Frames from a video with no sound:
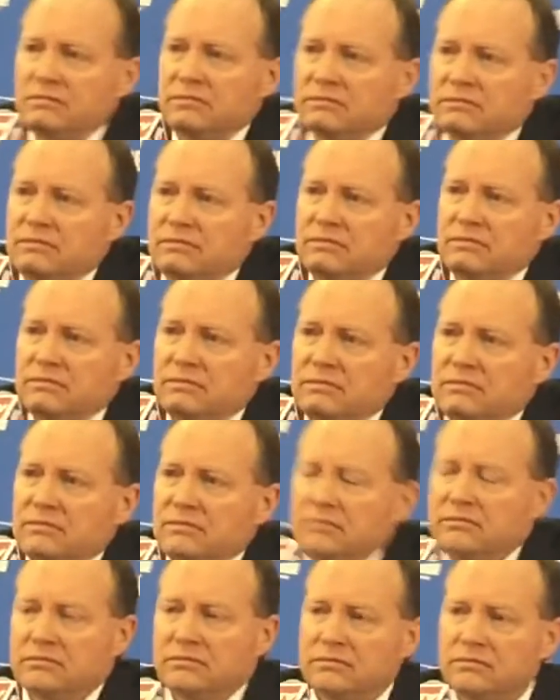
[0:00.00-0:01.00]
or did
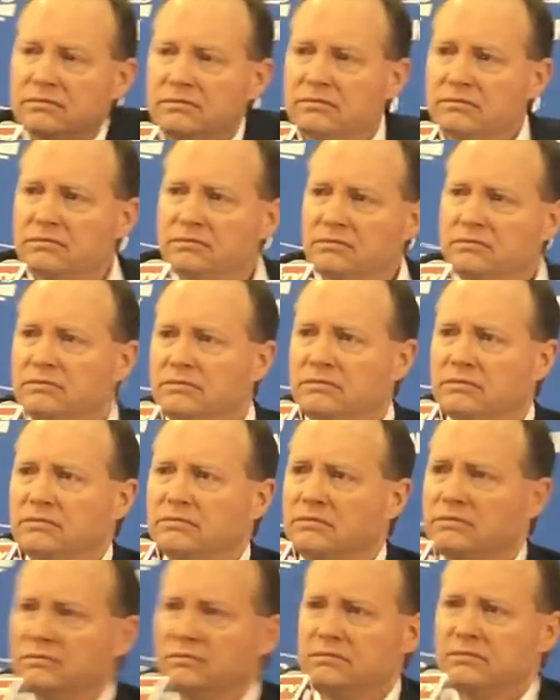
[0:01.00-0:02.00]
shots just stop
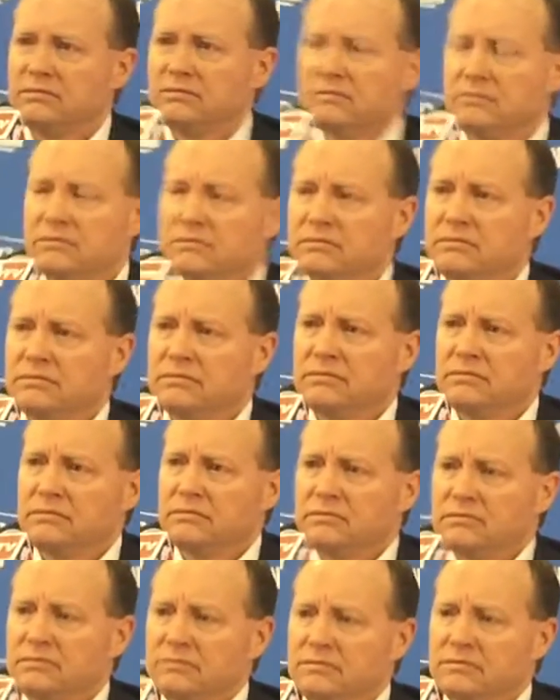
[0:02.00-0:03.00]
falling? What, from your
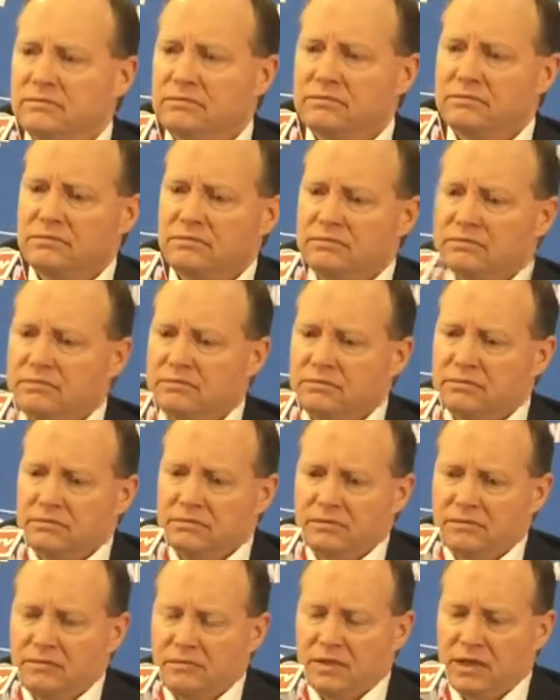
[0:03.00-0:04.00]
observation, happened there?
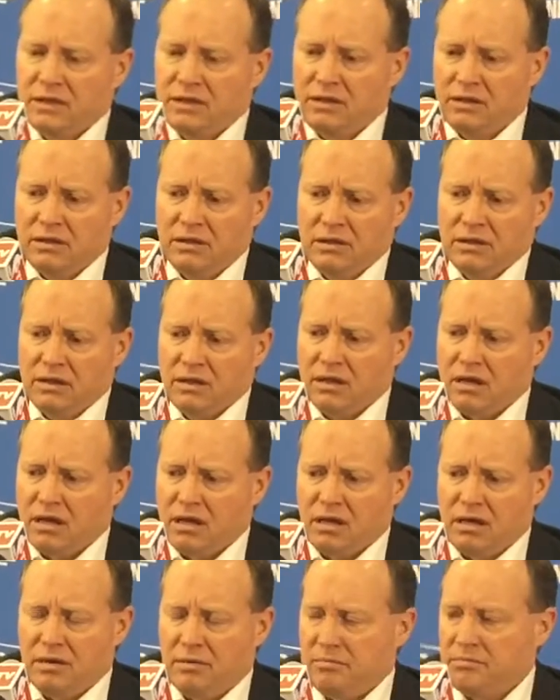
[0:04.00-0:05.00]

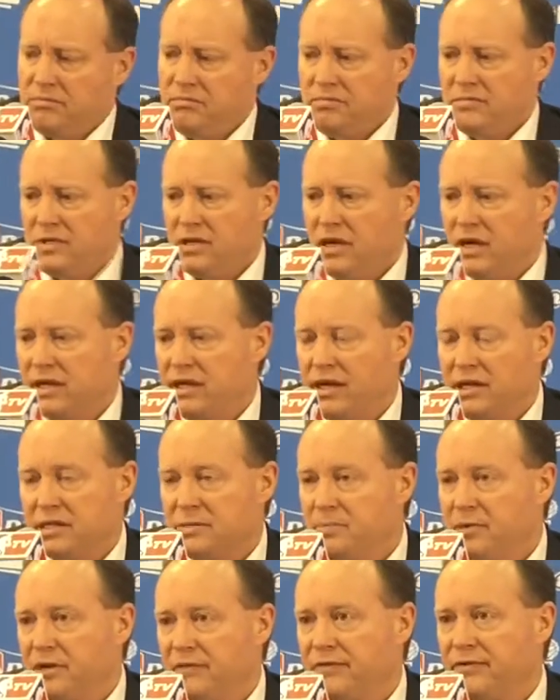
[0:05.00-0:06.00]
Um, you know, I
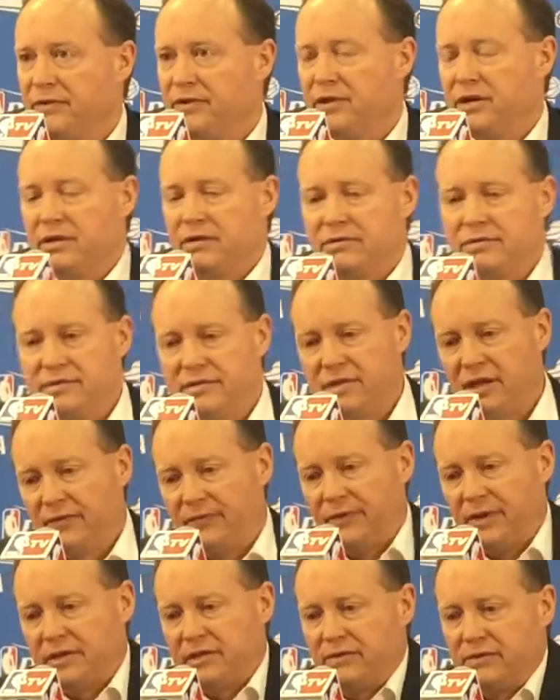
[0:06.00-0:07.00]
can't speak for their
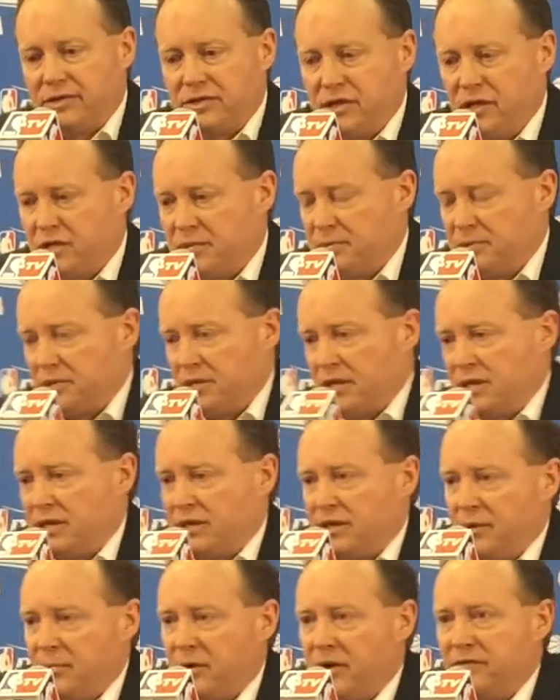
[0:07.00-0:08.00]
defensive adjustments. I
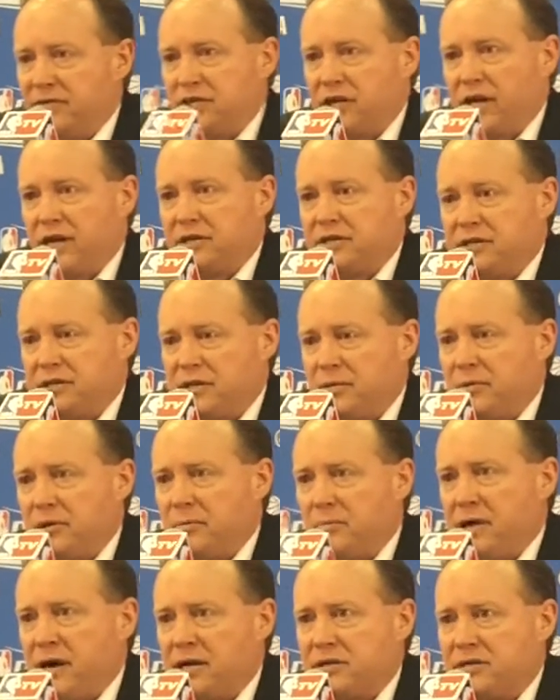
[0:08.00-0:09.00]
think they may have changed to some
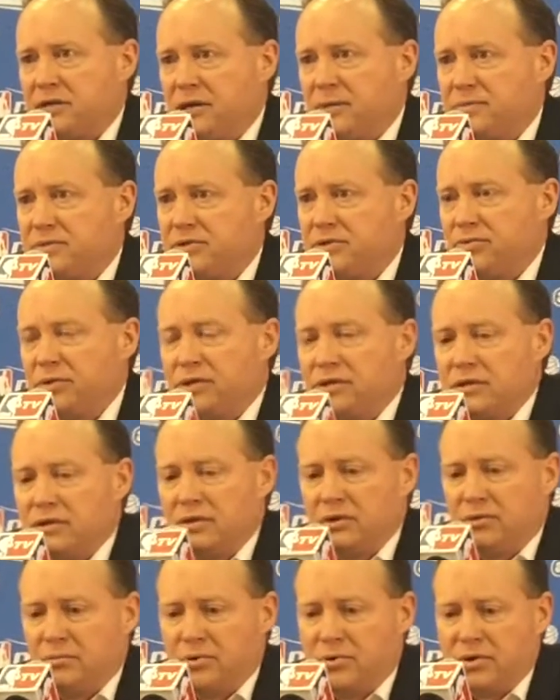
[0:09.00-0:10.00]
of the matchups, switched a
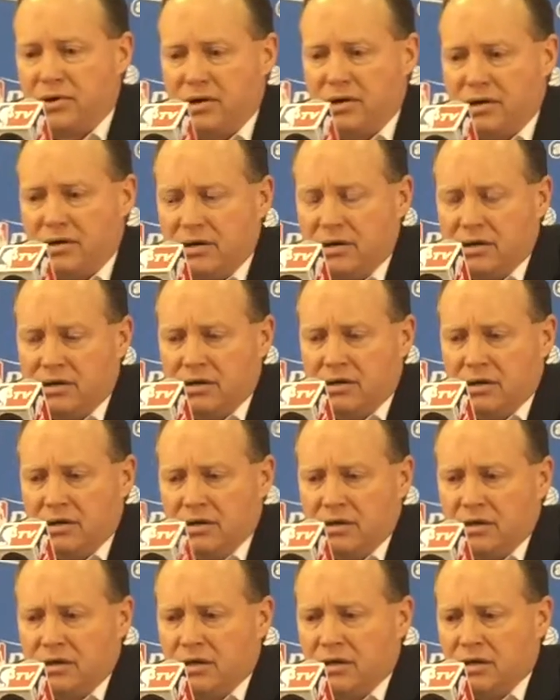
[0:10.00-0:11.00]
little more,
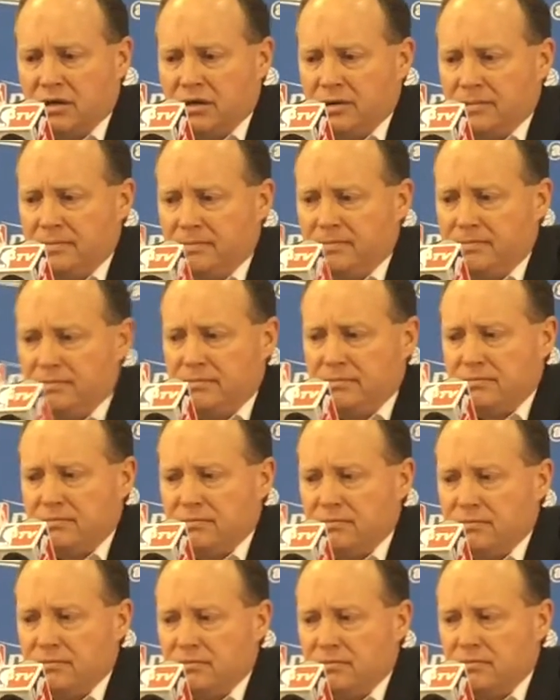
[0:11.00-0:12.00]

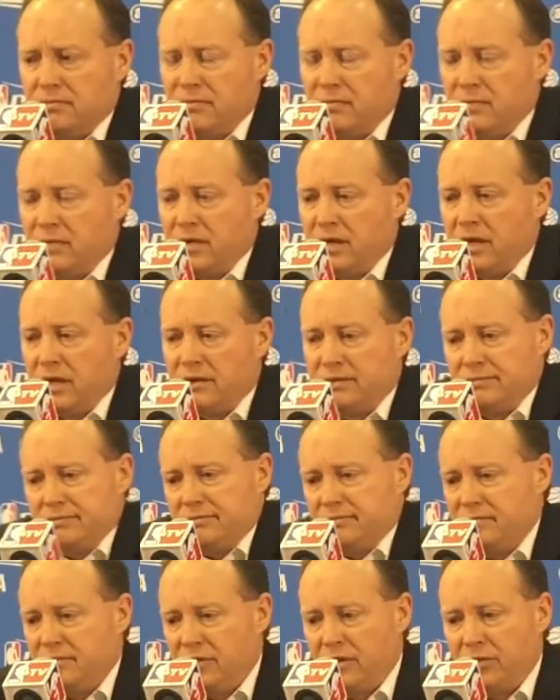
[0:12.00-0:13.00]
um,
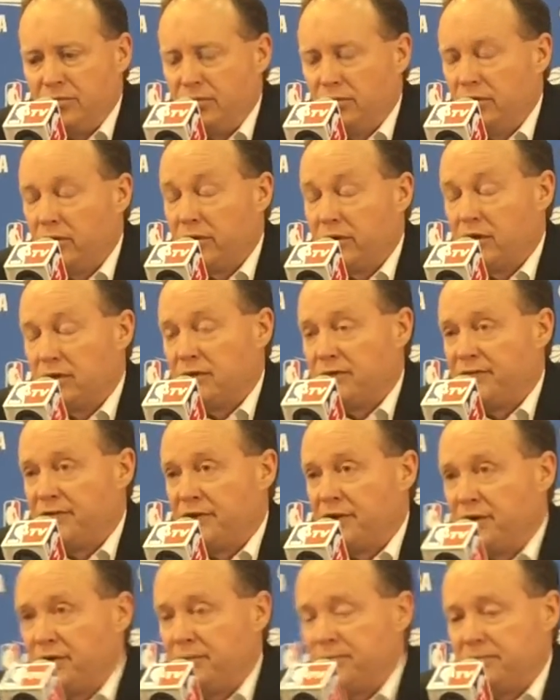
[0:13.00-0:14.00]
and you know, we'll look at the
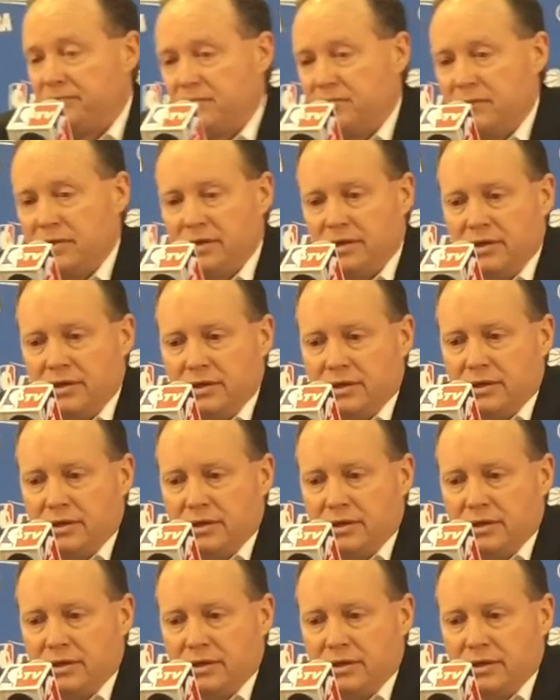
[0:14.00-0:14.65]
film